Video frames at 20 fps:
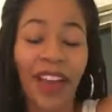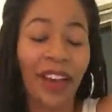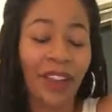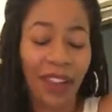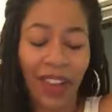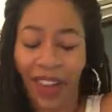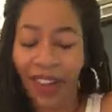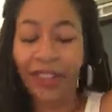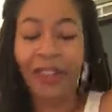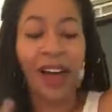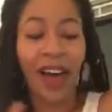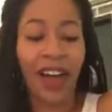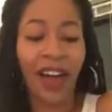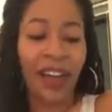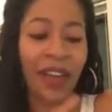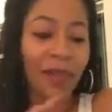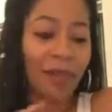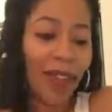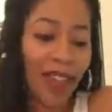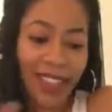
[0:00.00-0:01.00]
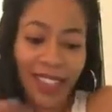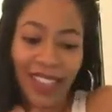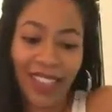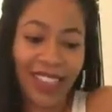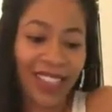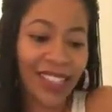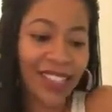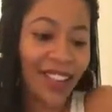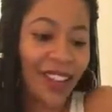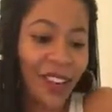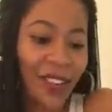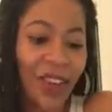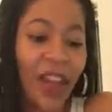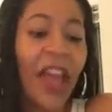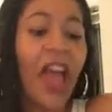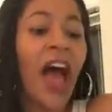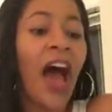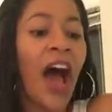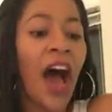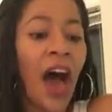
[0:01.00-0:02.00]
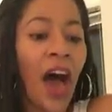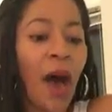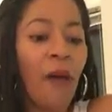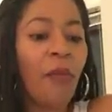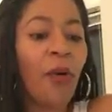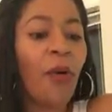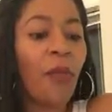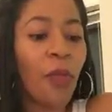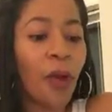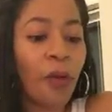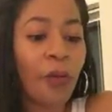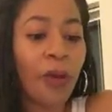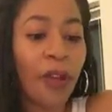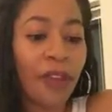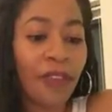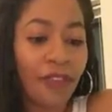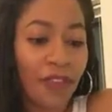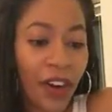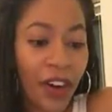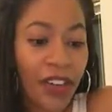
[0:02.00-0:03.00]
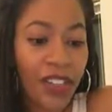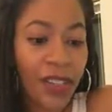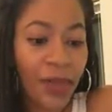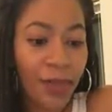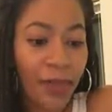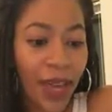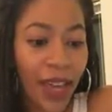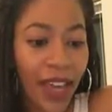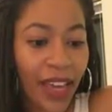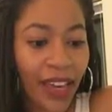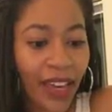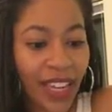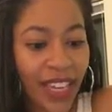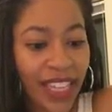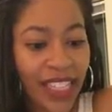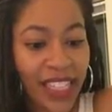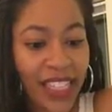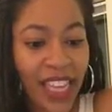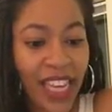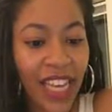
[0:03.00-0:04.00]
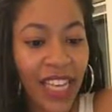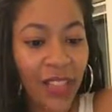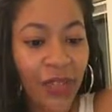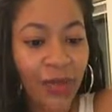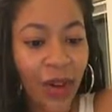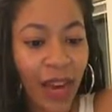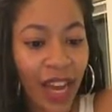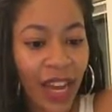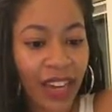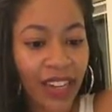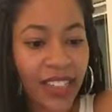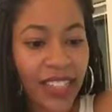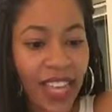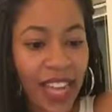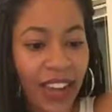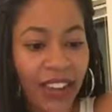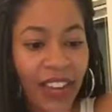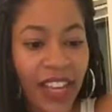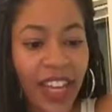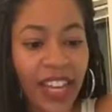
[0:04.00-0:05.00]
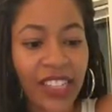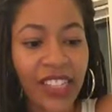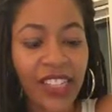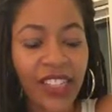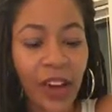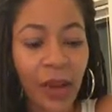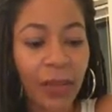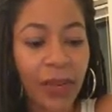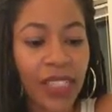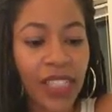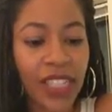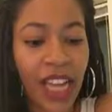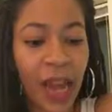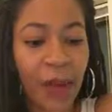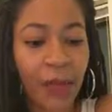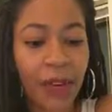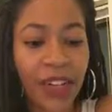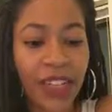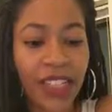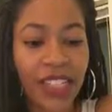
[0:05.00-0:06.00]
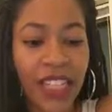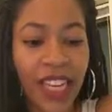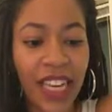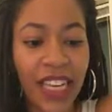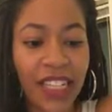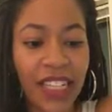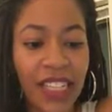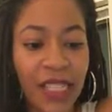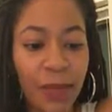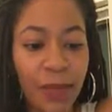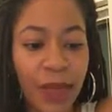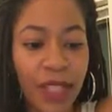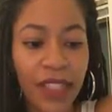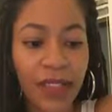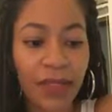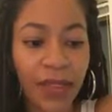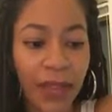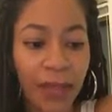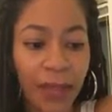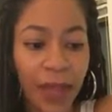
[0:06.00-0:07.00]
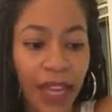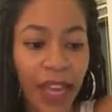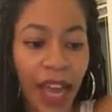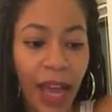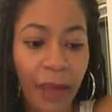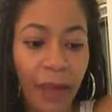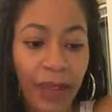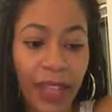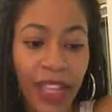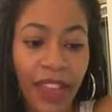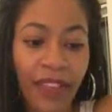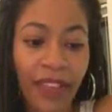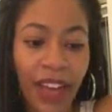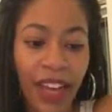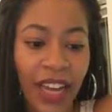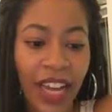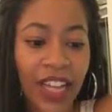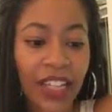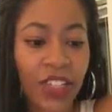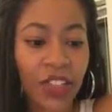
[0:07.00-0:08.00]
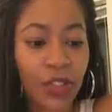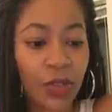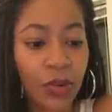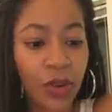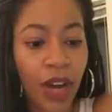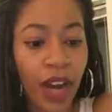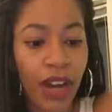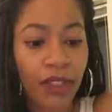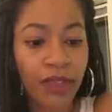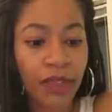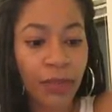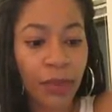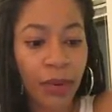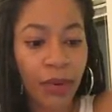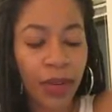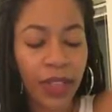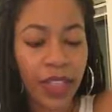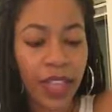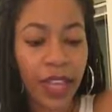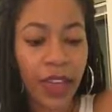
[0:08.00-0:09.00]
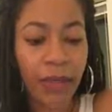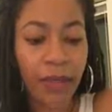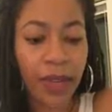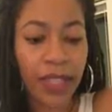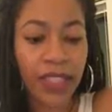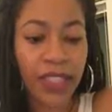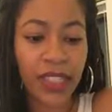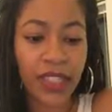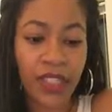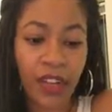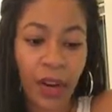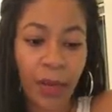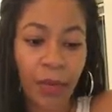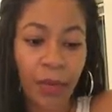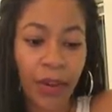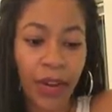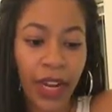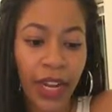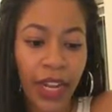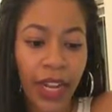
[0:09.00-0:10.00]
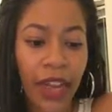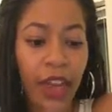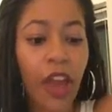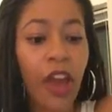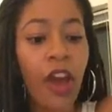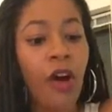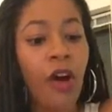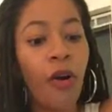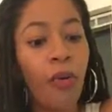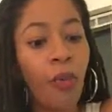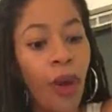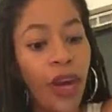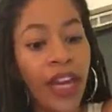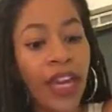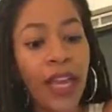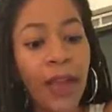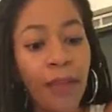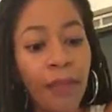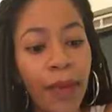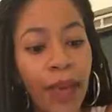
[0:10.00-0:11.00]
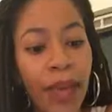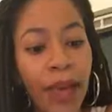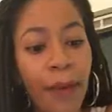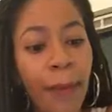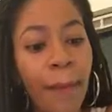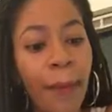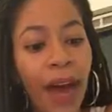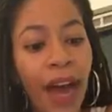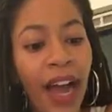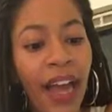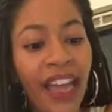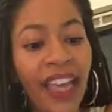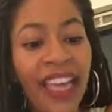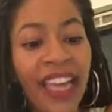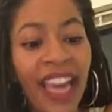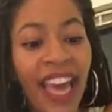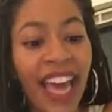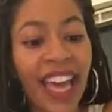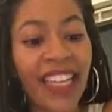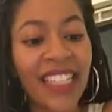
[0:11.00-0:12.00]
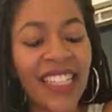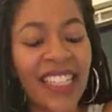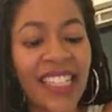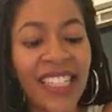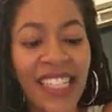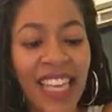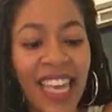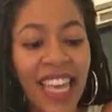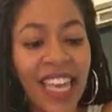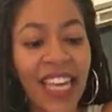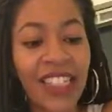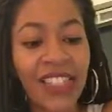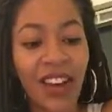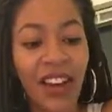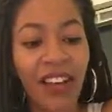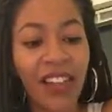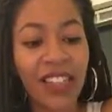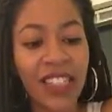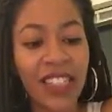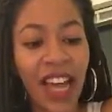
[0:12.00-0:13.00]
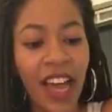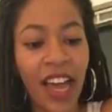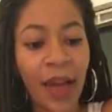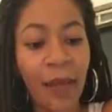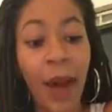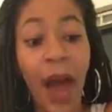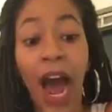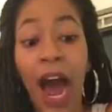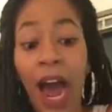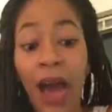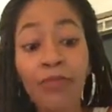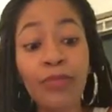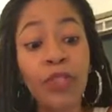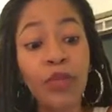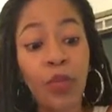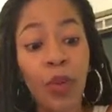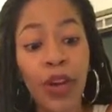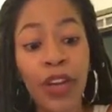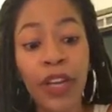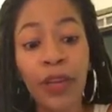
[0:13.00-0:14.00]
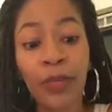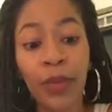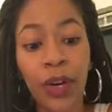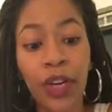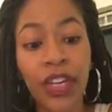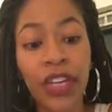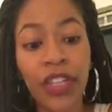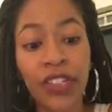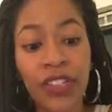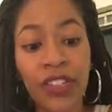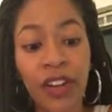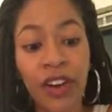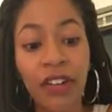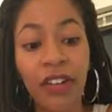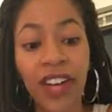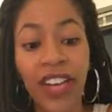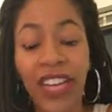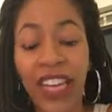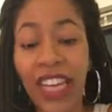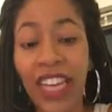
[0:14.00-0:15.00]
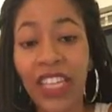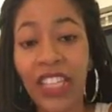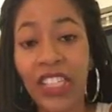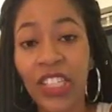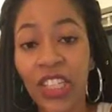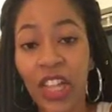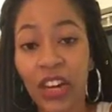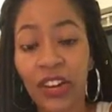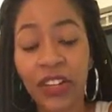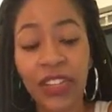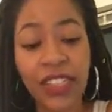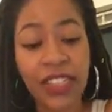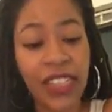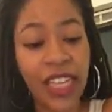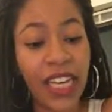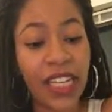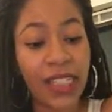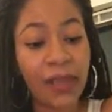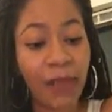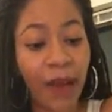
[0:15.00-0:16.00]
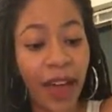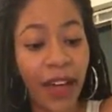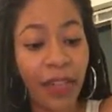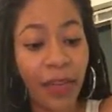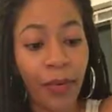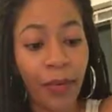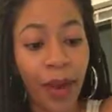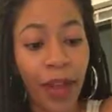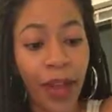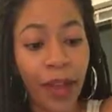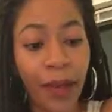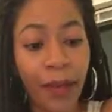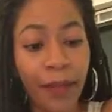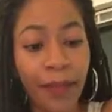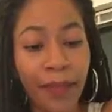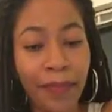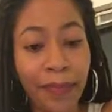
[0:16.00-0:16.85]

Okay, but I'll get back to this. Hold on. When we first met, his kids were out of town. He had so much time on his hands. He spent it with me. I believe I got too comfortable with it and misinterpreted what he meant by he has his kids all the time. I'm 21 years old, and he is 36, by the way.